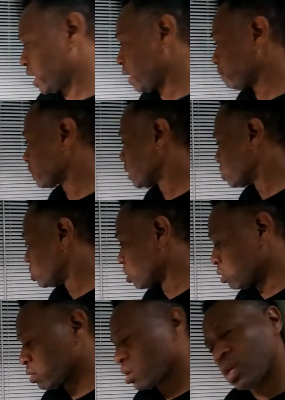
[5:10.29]
Yeah.
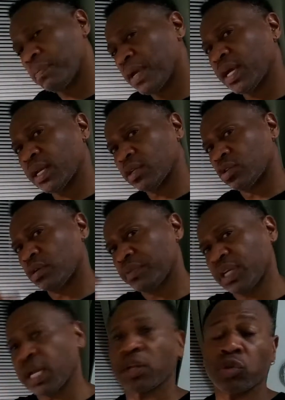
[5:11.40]
So keeping it a little
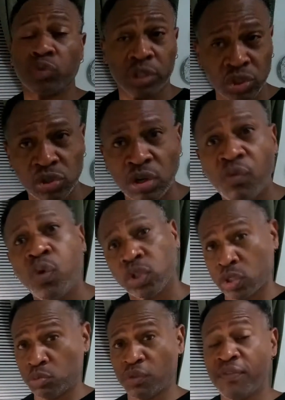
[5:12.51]
bit in the tradition of what
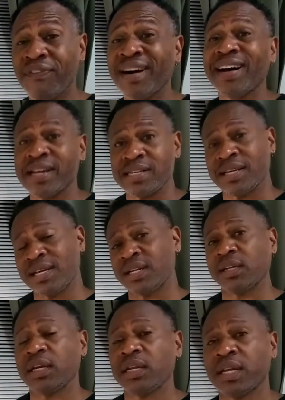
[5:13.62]
you will find in
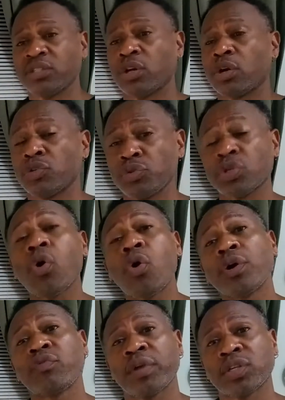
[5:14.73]
Latin countries
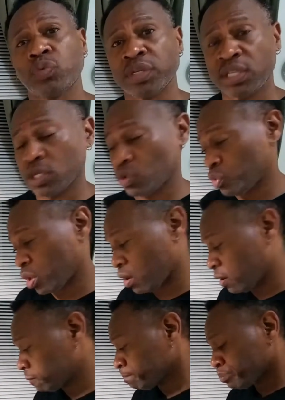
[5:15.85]
or in restaurants that you will
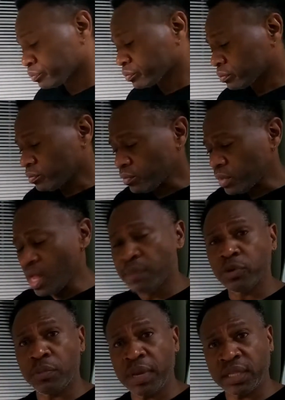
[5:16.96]
go, I'm
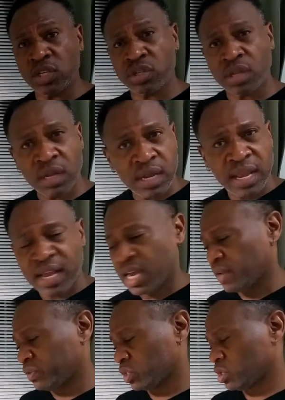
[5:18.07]
going to make this
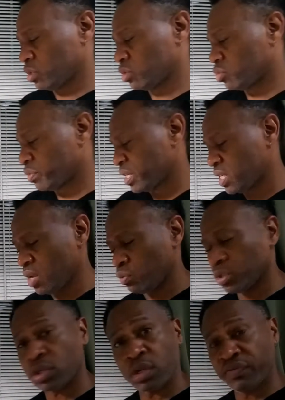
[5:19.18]
this little dressing with
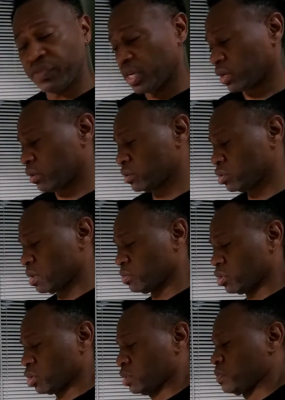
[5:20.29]
some vinegar. So I'm going
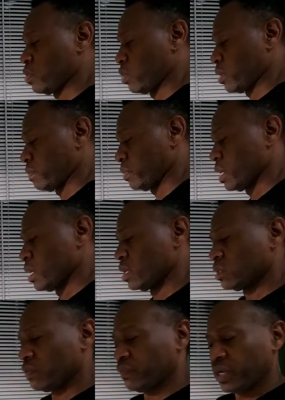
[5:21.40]
to just pour
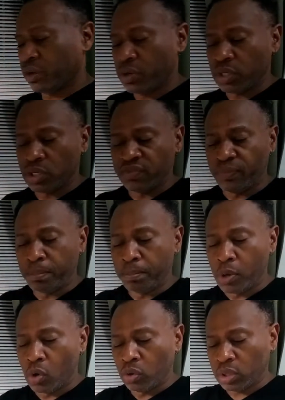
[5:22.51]
some vinegar in this
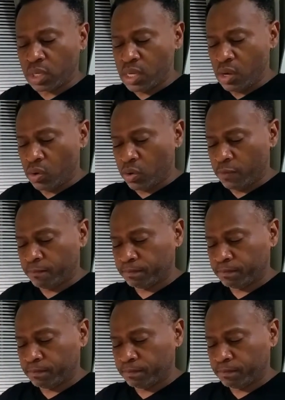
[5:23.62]
bowl here.